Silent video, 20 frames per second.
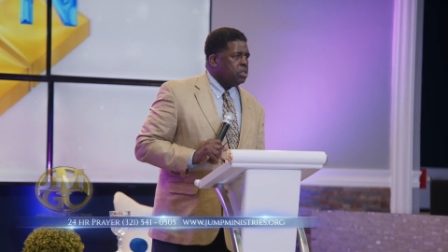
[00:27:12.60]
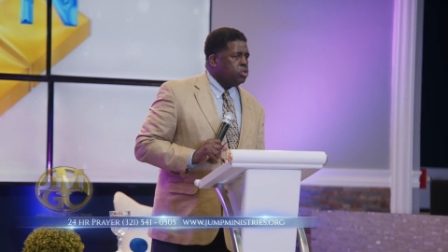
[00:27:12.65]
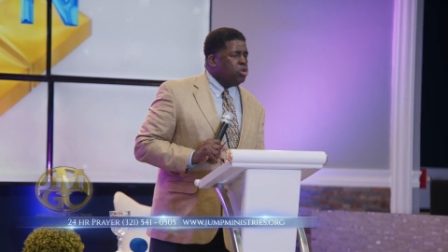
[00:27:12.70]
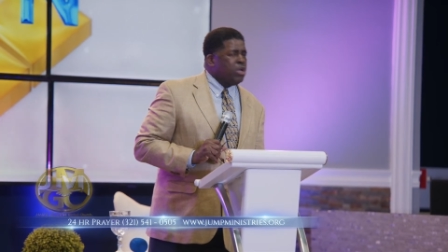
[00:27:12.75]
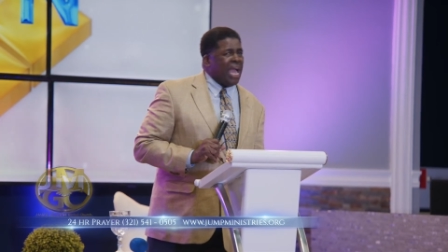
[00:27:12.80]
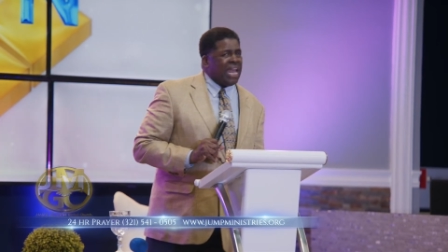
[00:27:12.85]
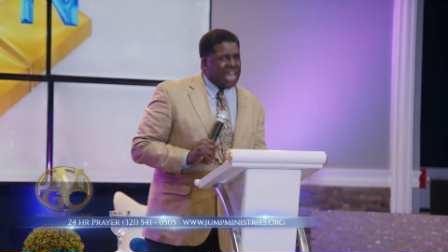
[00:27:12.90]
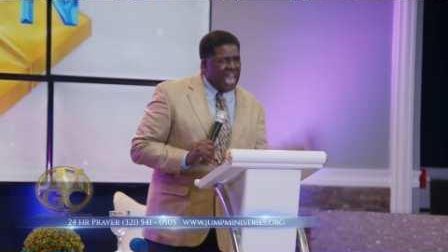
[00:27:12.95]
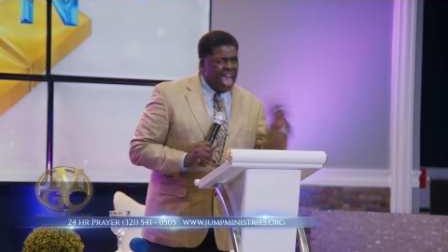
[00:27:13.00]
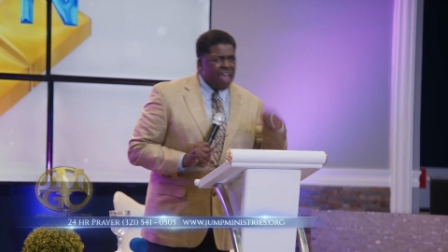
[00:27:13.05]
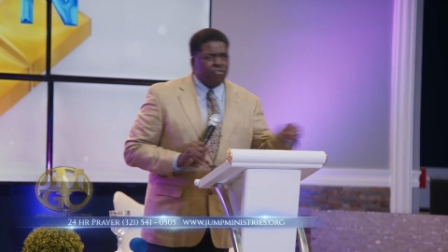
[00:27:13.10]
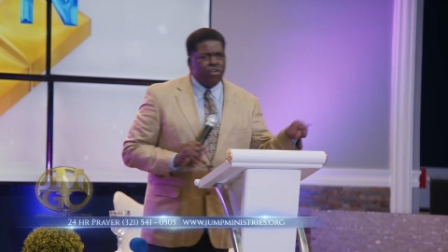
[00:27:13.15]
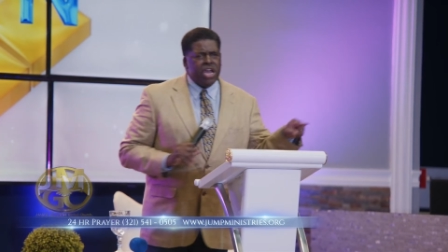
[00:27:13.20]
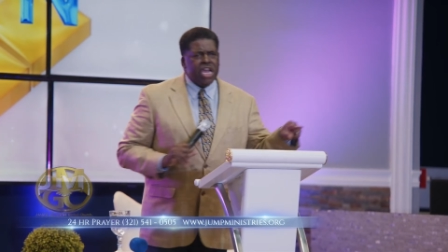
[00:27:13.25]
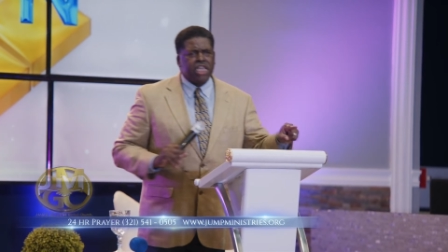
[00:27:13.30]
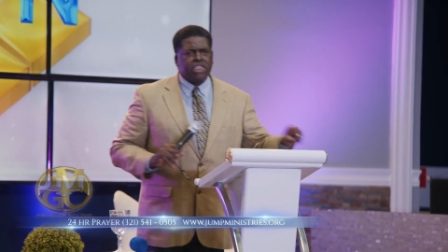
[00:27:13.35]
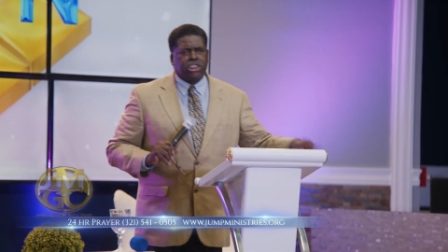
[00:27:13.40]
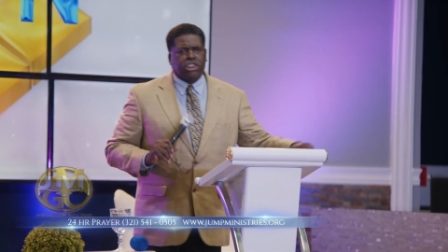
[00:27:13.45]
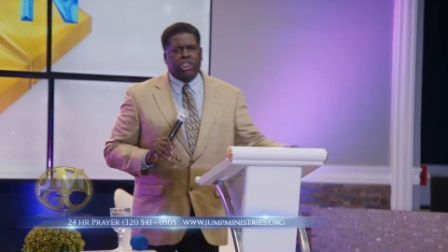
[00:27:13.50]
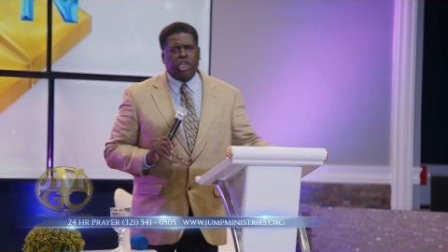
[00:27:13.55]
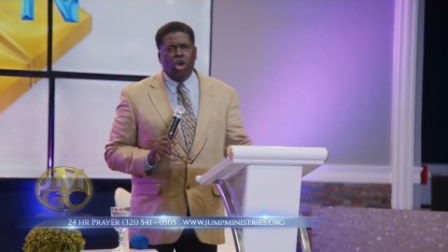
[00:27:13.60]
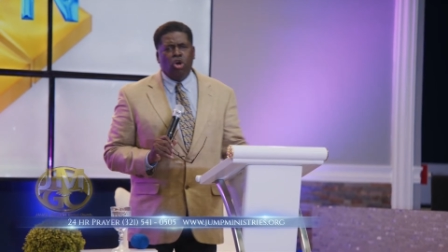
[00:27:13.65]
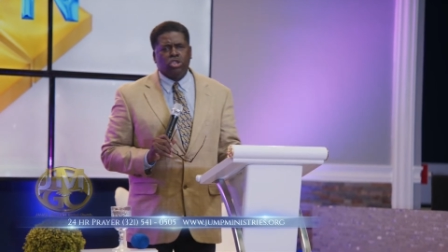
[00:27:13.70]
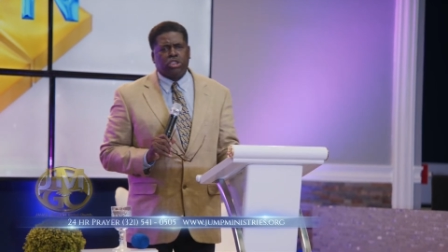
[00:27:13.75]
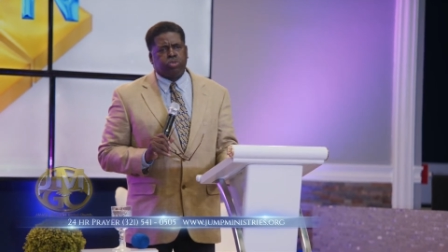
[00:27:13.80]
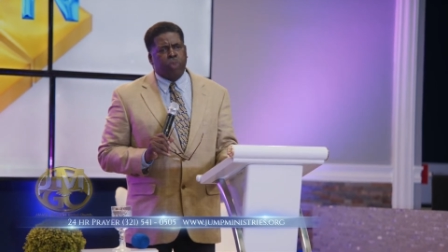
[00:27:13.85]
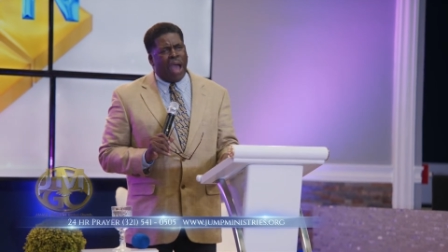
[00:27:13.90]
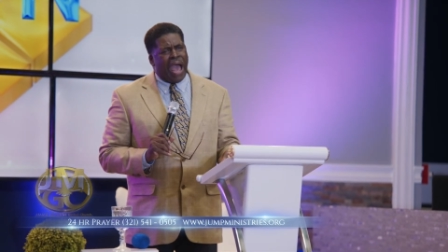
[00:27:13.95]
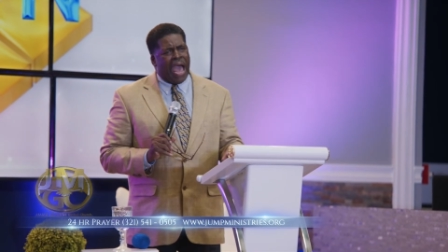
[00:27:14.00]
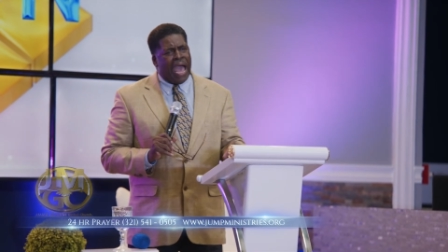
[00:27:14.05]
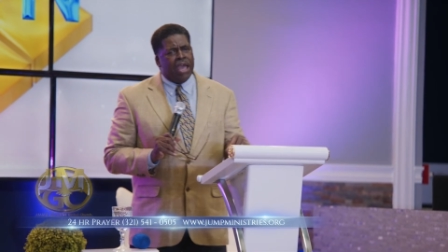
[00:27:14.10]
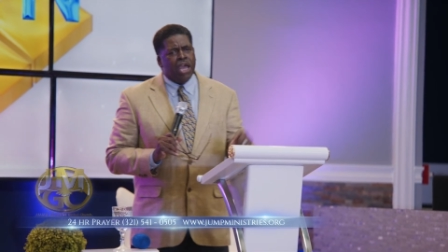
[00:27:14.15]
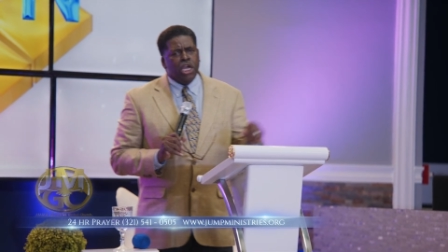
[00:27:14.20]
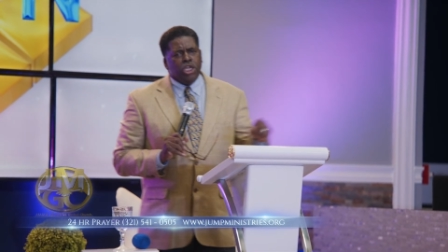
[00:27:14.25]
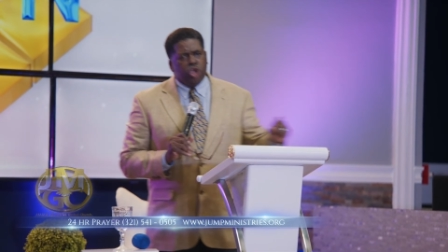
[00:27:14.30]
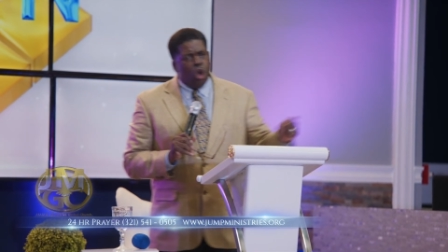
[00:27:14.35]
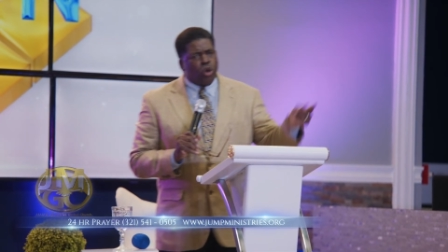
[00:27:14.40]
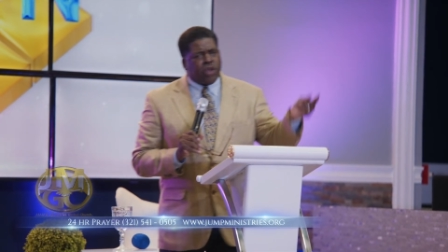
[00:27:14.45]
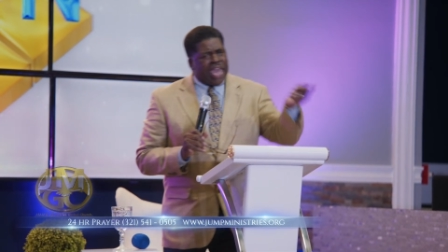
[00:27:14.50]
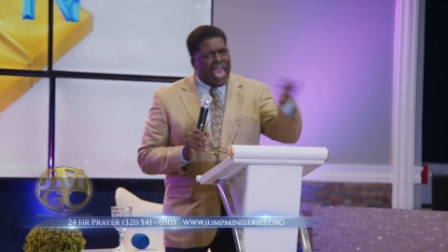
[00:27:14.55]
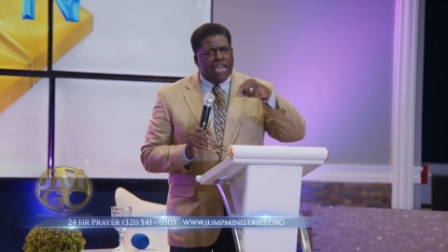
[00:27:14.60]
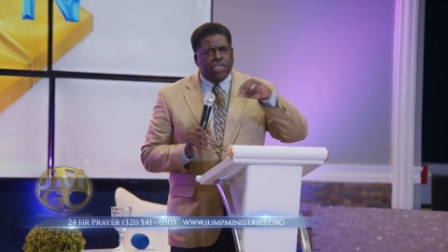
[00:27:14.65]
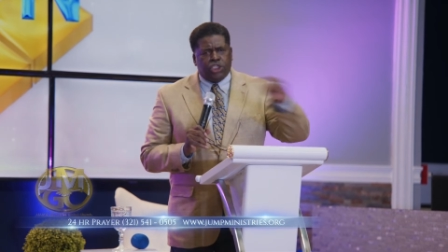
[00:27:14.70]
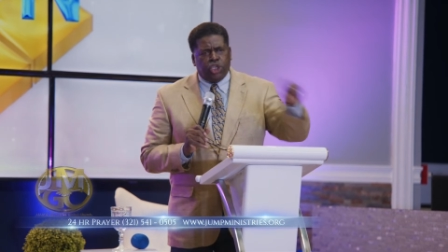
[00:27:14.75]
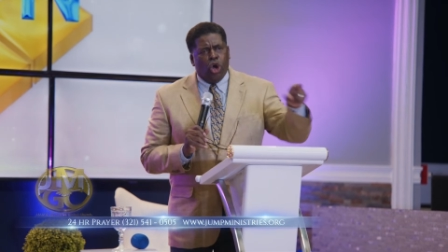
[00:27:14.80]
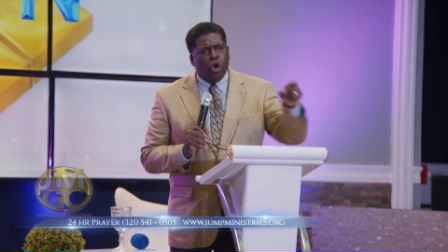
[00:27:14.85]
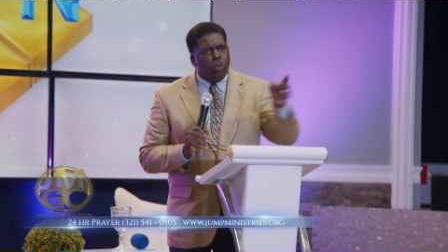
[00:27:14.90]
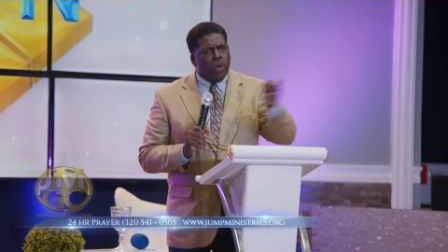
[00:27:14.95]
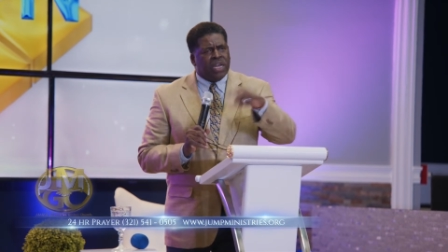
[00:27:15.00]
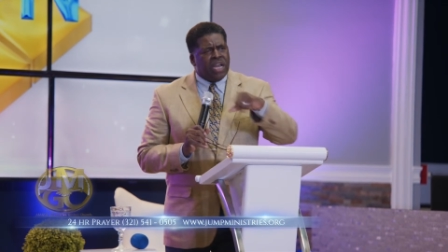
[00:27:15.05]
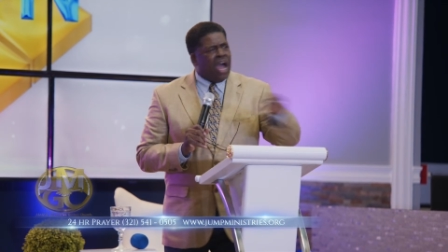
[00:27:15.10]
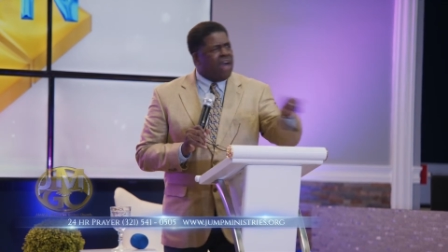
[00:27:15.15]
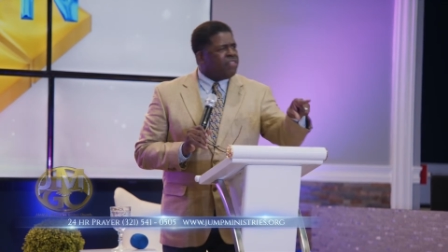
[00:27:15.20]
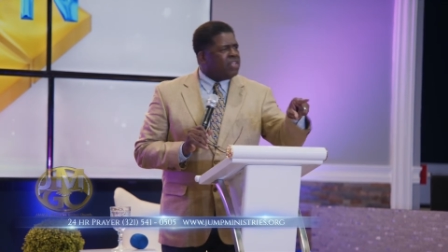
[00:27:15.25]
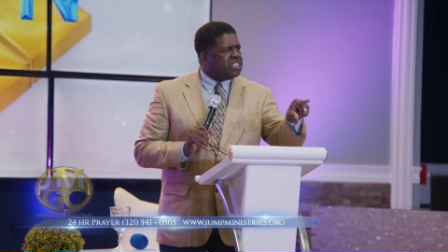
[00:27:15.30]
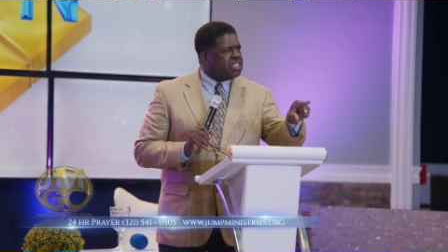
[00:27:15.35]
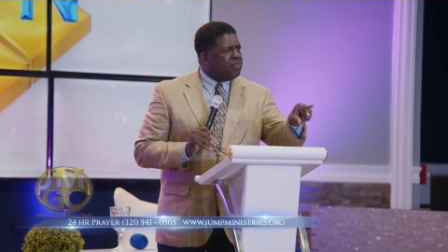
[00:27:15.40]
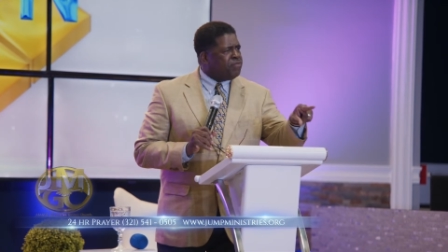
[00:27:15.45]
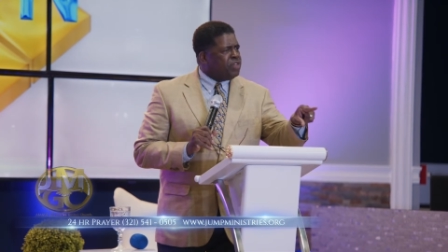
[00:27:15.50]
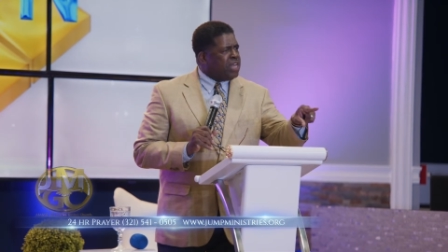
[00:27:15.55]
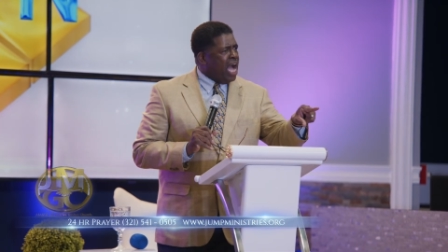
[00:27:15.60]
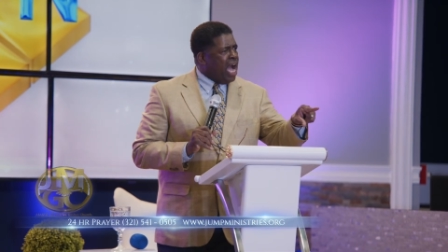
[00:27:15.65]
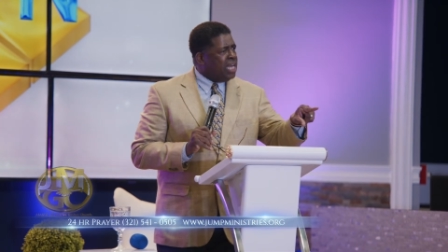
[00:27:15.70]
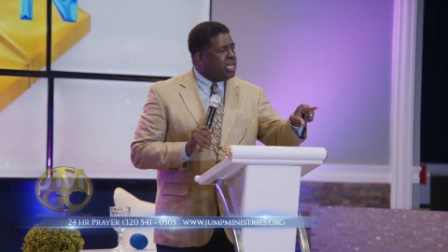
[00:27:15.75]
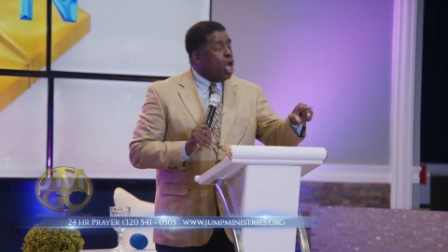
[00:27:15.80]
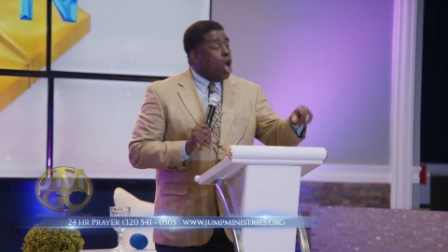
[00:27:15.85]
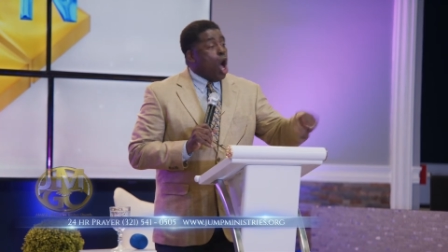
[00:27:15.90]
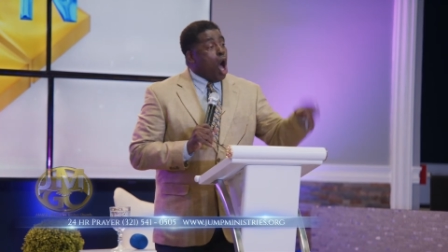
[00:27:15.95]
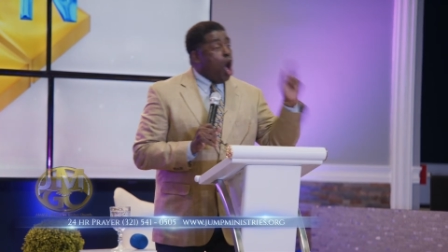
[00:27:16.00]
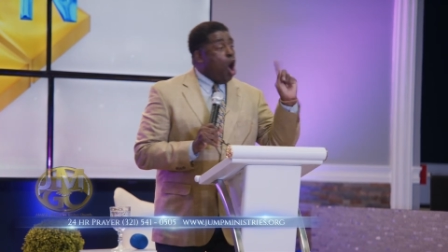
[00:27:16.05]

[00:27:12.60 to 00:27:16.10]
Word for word: You got every excuse why you can't do what others have done